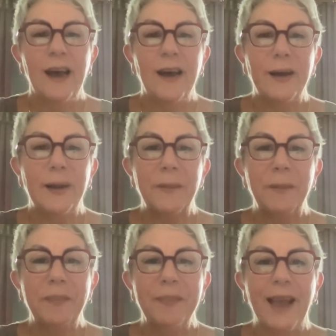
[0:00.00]

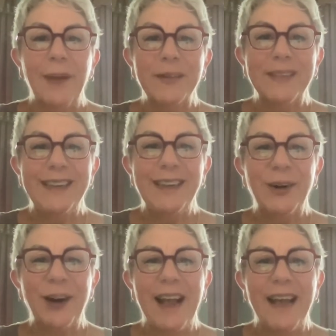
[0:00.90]
I would see
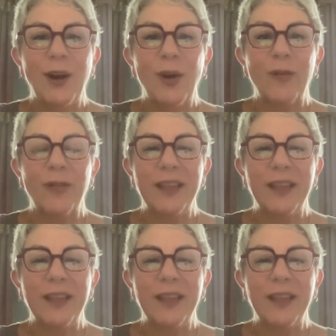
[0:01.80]
her at over the